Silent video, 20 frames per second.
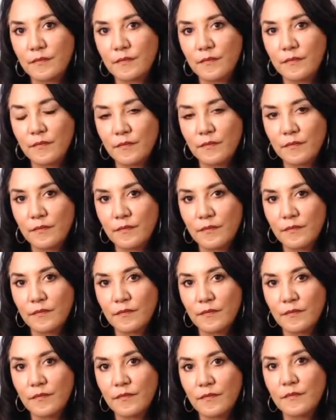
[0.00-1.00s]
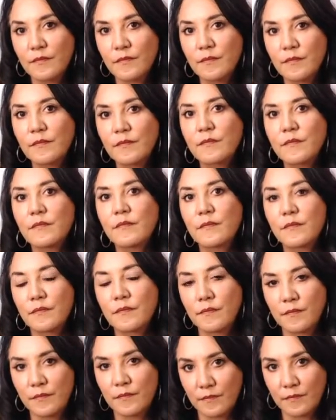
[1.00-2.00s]

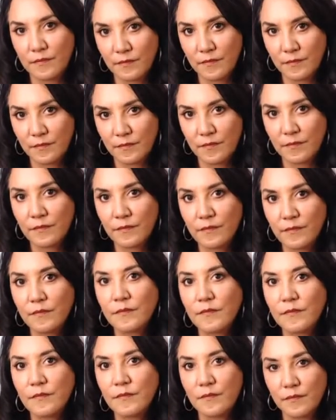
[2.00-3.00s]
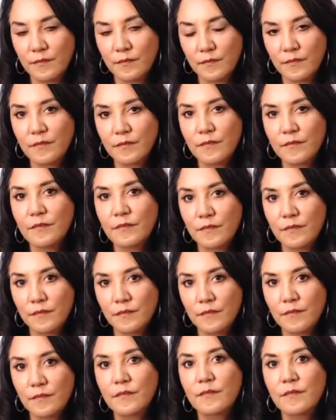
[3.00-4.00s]

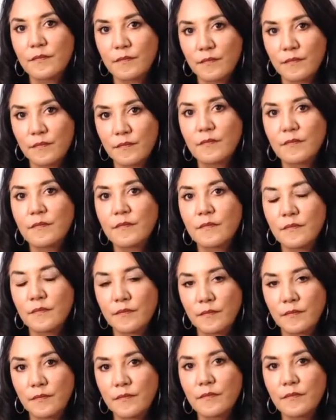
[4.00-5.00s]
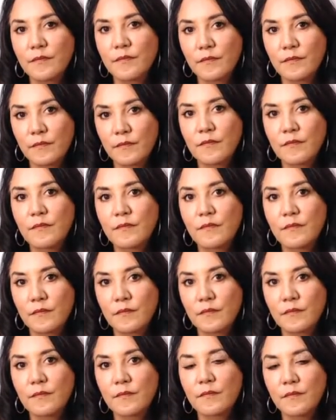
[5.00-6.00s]

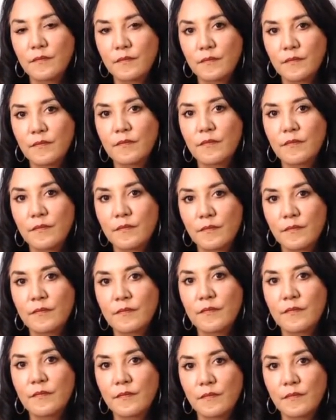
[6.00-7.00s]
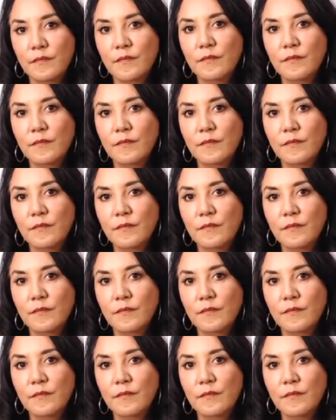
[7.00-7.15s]
(not speaking)